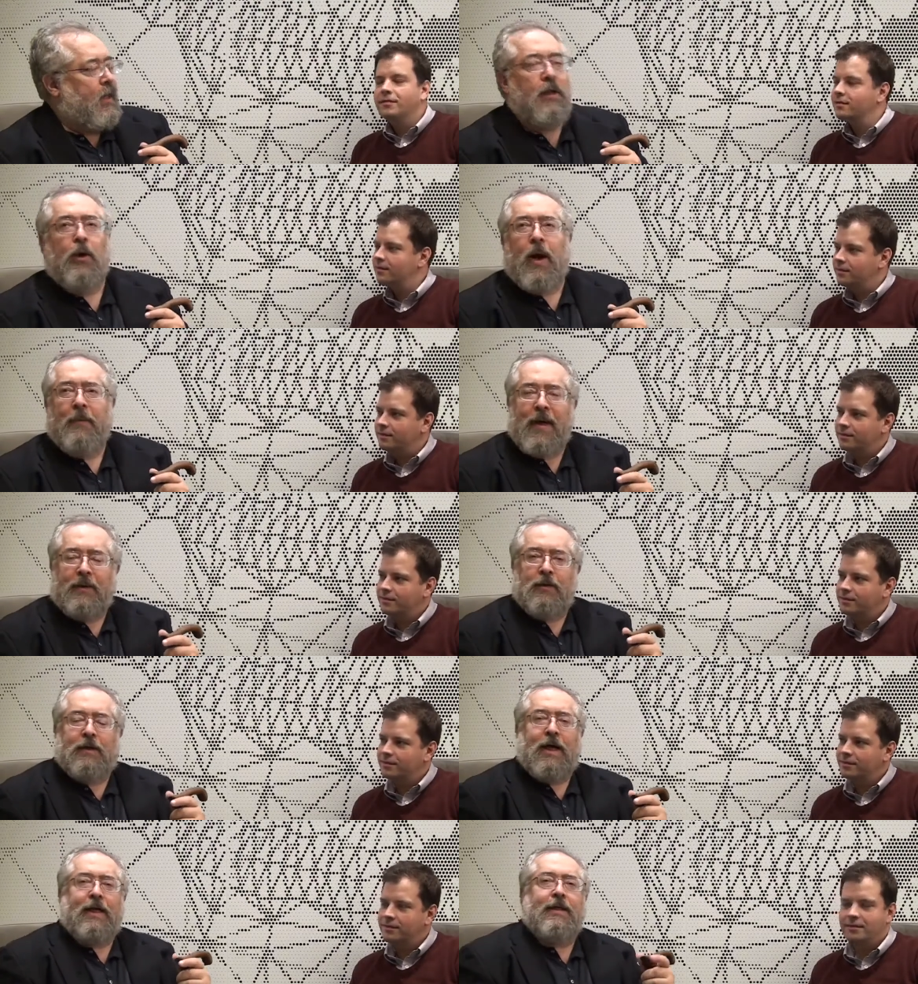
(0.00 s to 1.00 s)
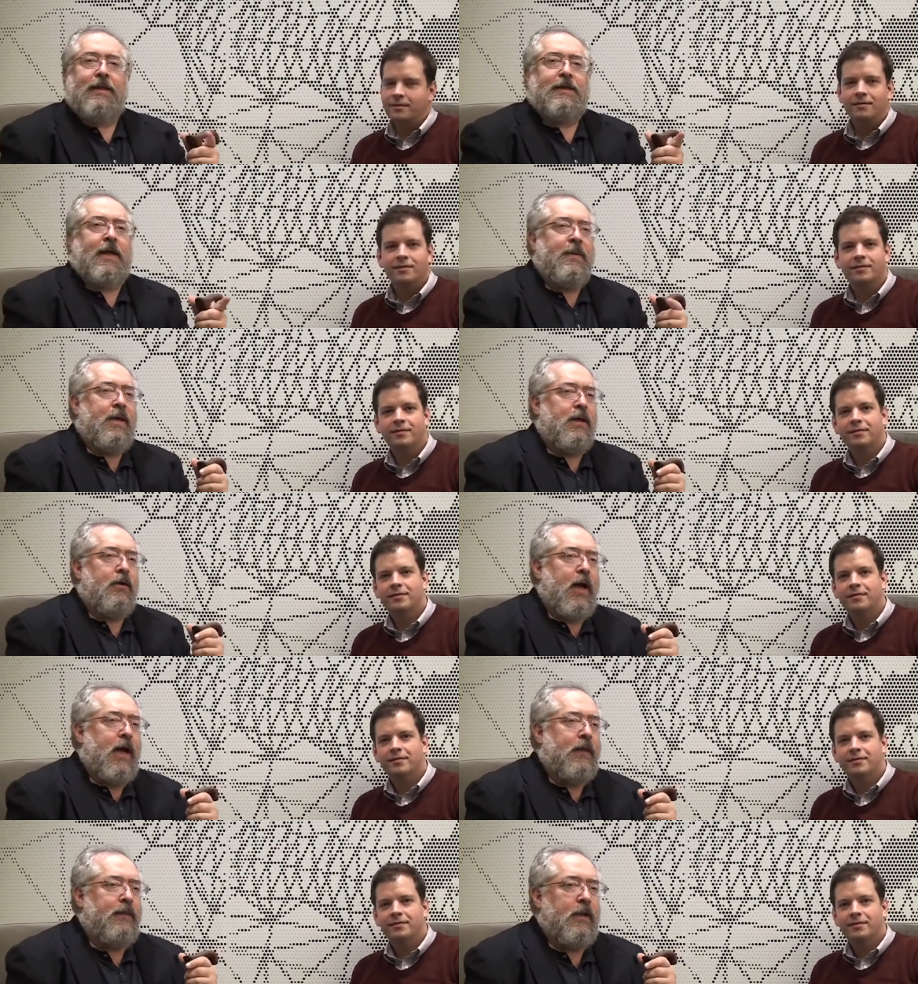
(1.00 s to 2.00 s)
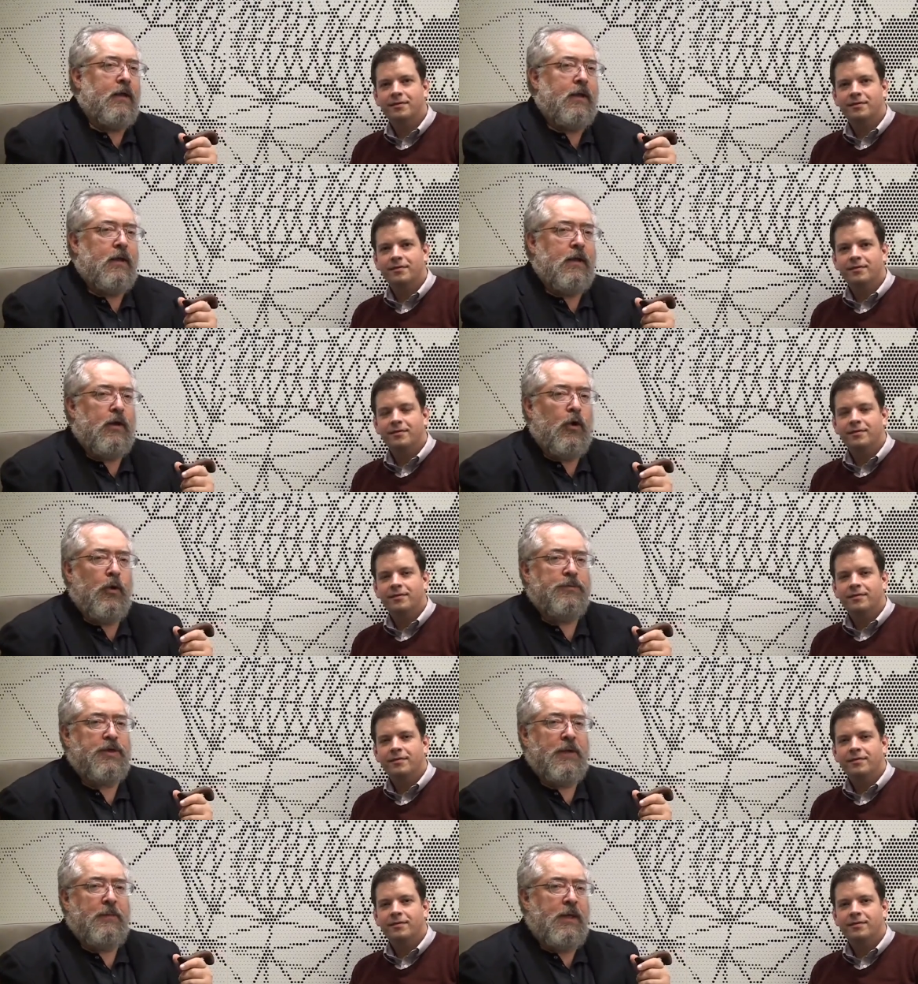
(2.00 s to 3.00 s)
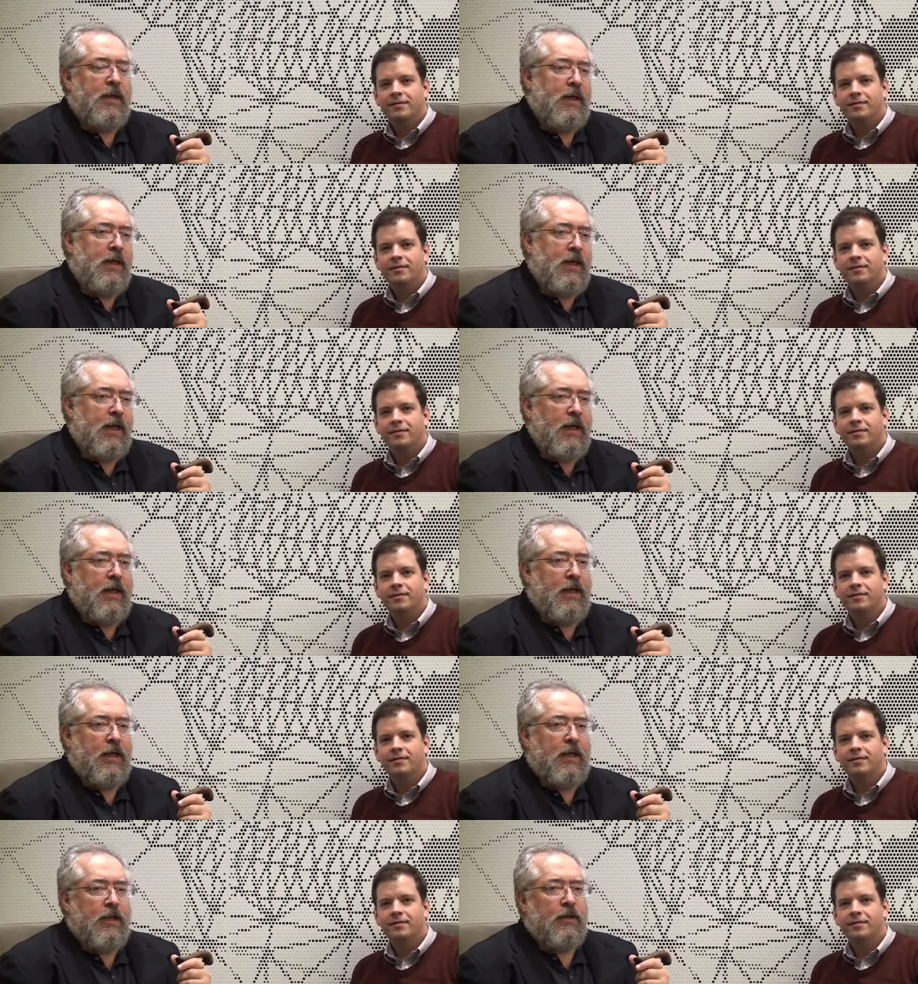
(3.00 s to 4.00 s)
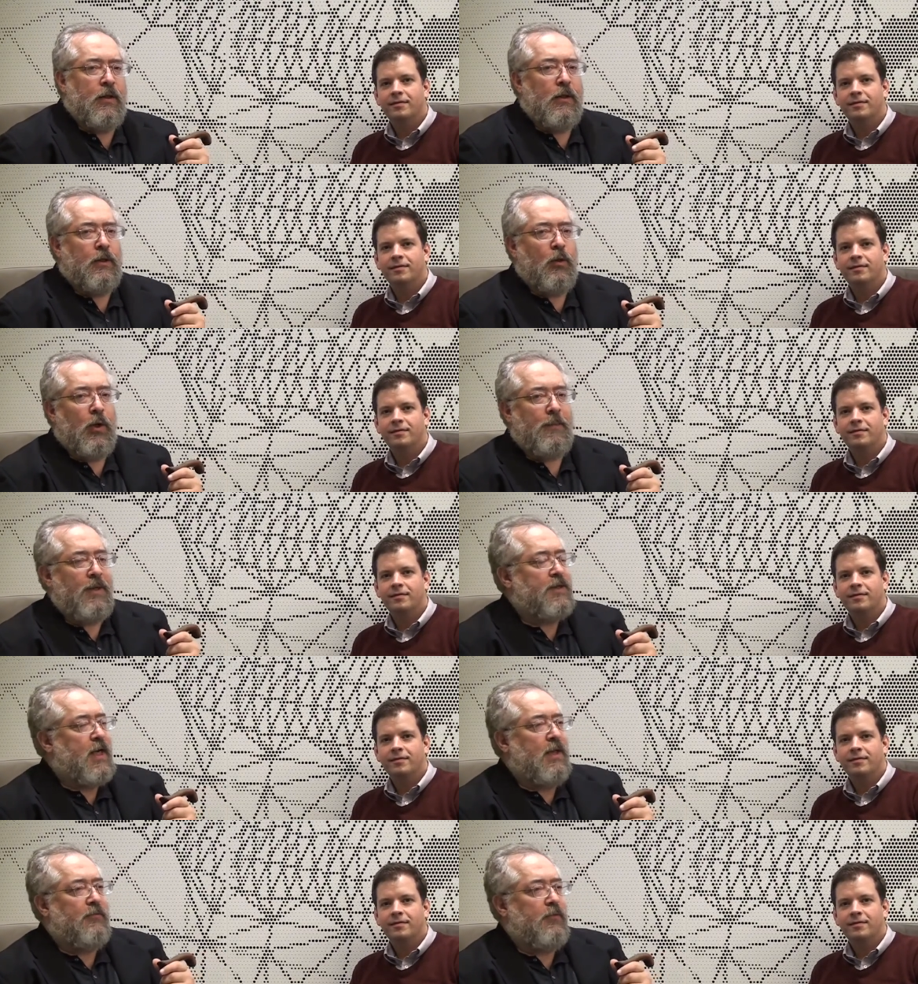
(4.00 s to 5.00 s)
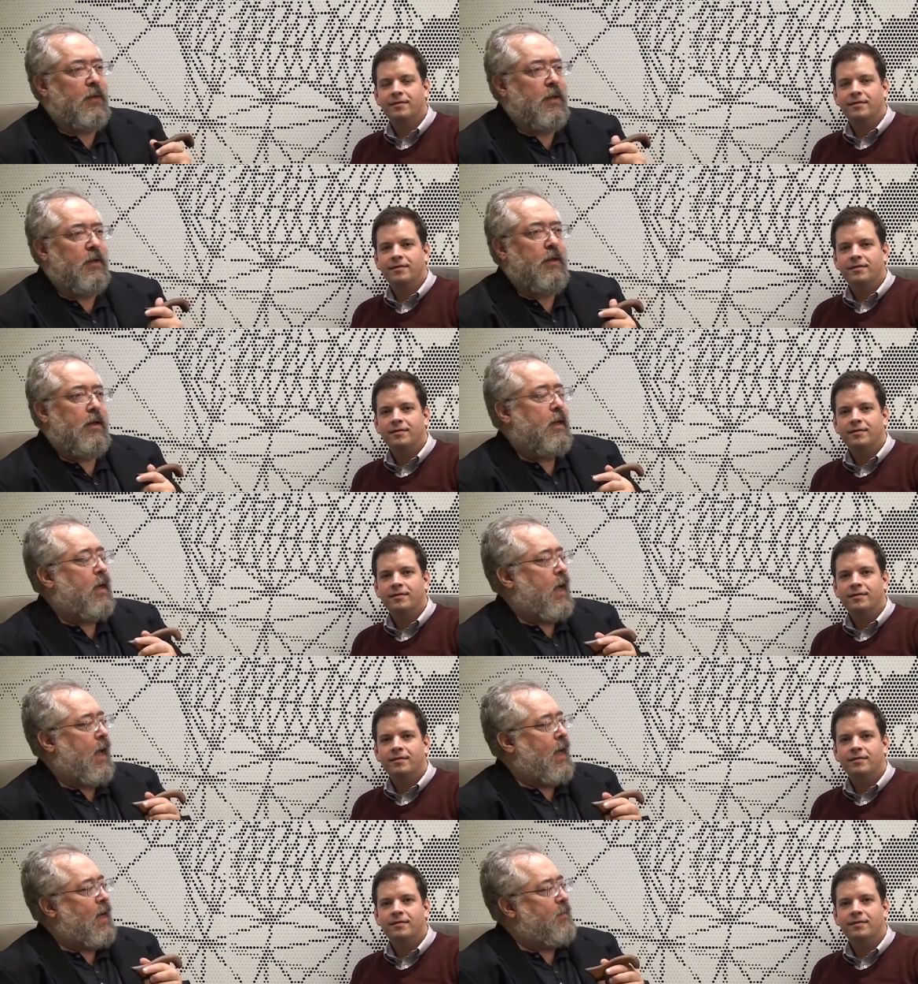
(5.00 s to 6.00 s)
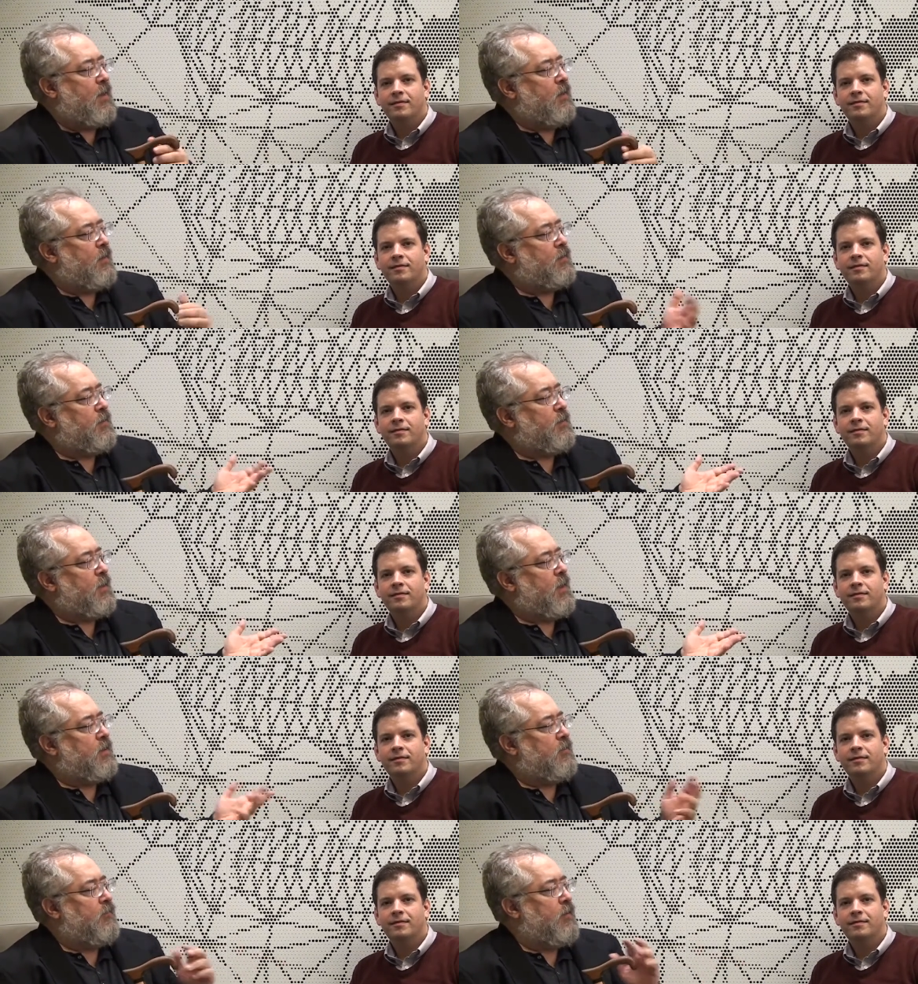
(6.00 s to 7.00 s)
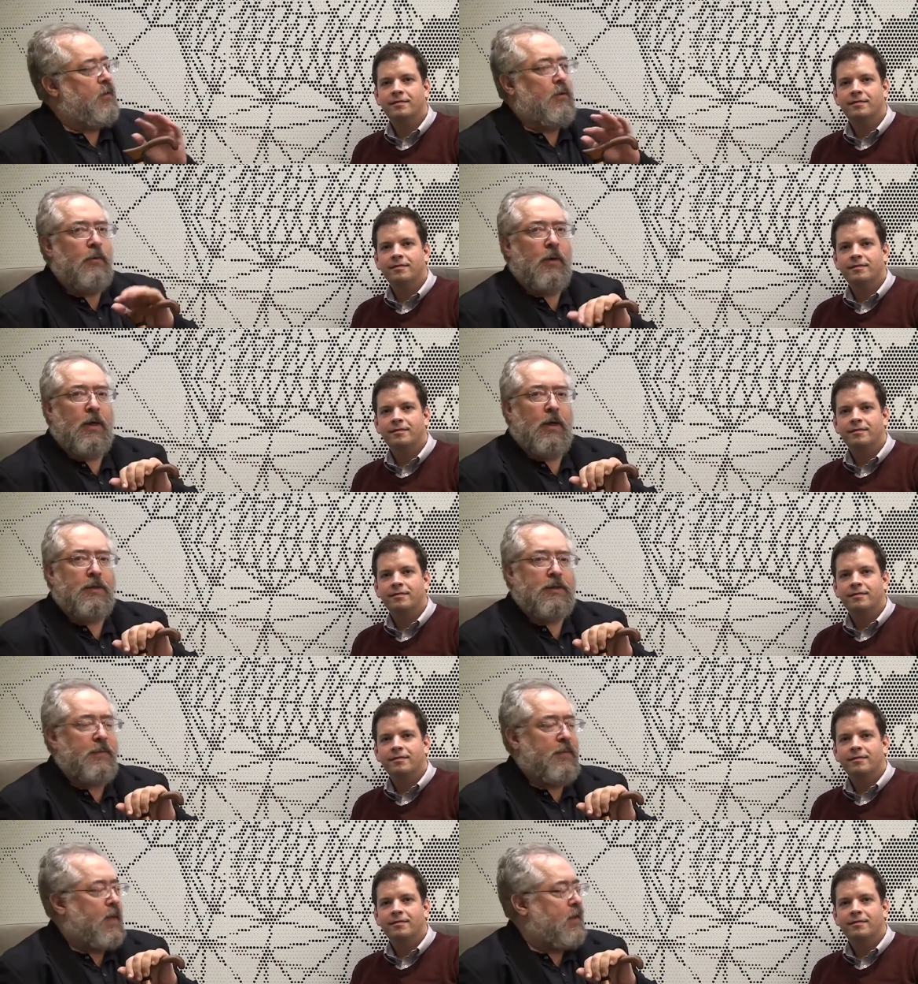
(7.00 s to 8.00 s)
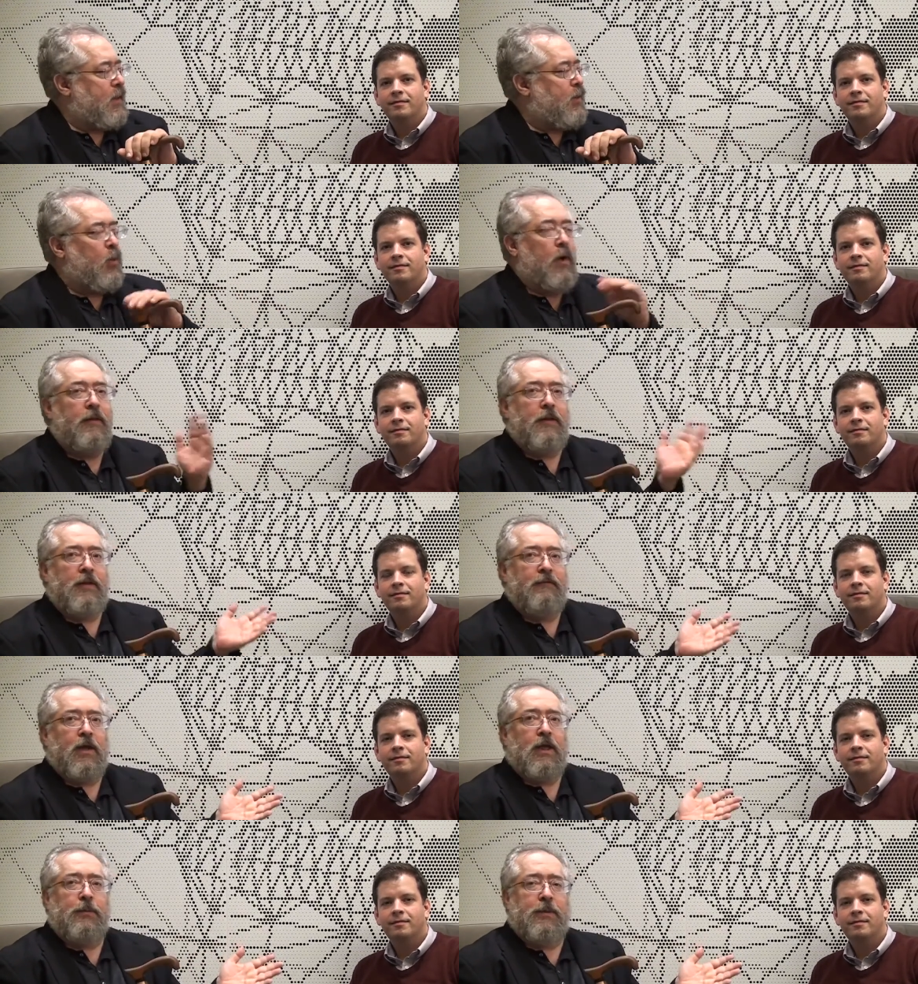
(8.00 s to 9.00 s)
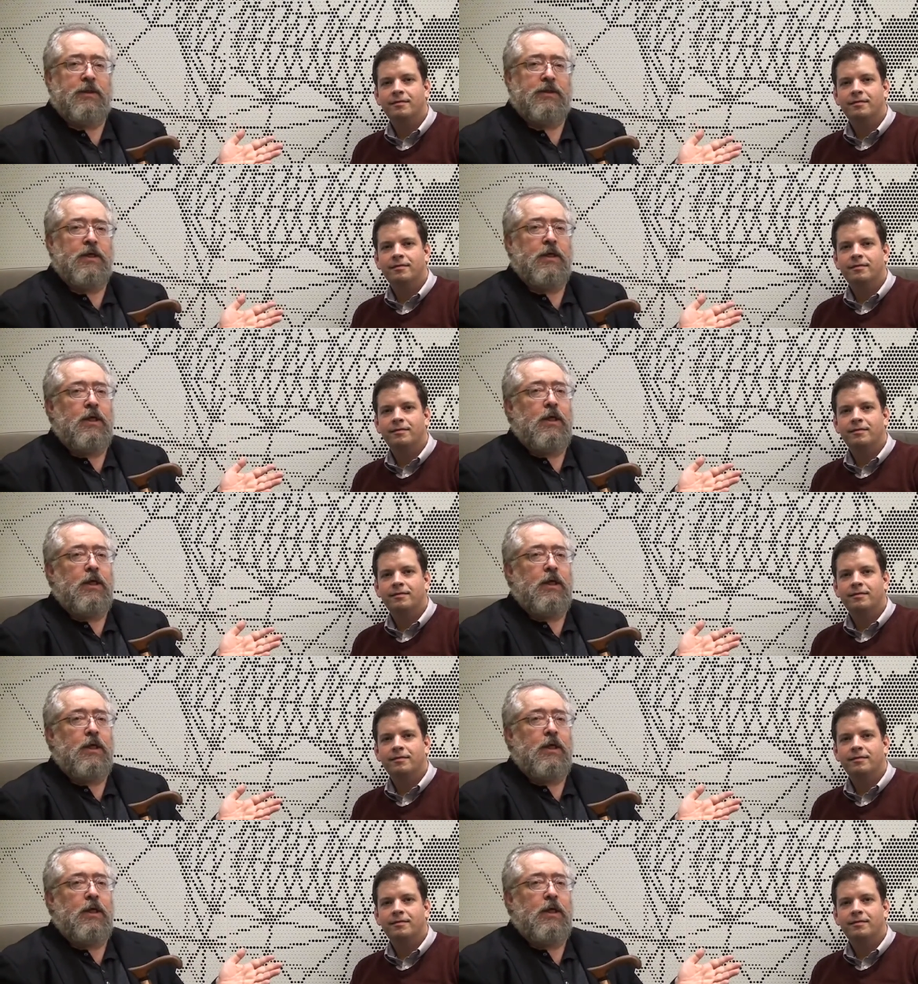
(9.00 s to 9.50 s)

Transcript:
Speaker 1: Hello, I'm Michael Connelly's. I'm here at the OMG meeting in uh, Long Beach, California, and I'm here to interview uh, Tim Kelly, one of the developers